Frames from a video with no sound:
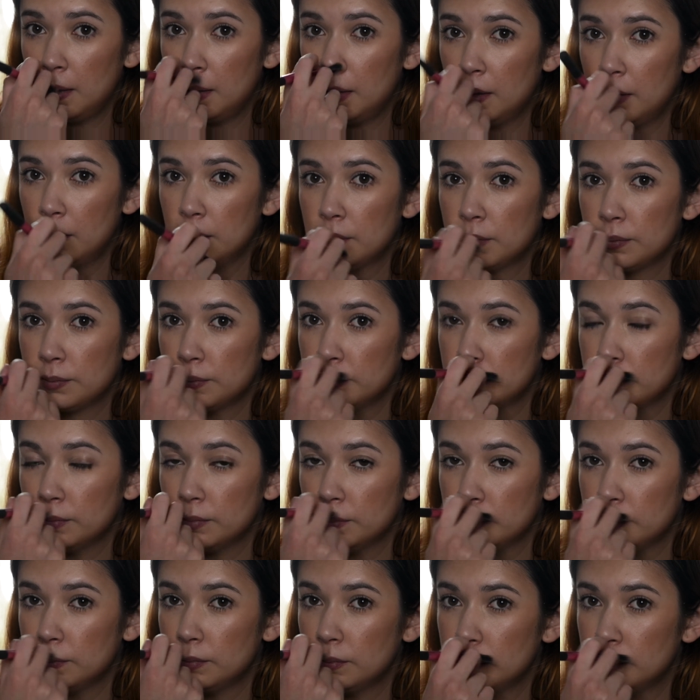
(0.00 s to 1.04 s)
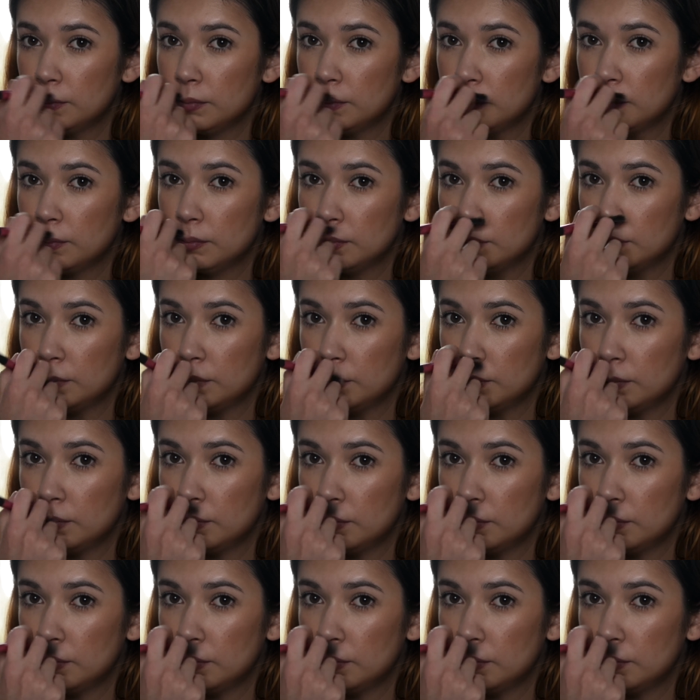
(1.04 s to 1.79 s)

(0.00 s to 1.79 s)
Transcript: [no speech]